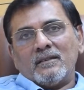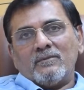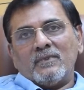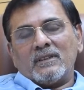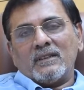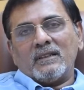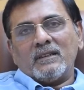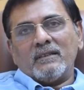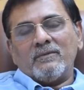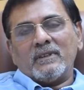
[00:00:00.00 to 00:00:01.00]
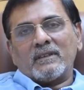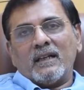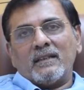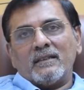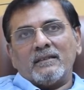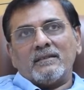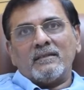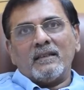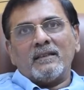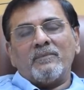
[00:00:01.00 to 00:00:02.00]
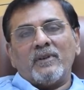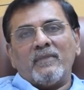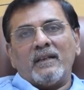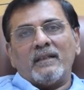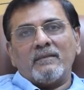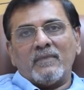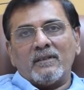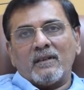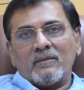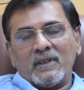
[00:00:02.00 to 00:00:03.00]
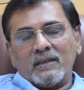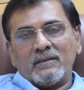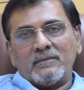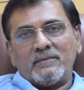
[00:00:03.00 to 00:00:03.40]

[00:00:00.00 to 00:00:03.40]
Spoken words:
which we started then implementing month on month.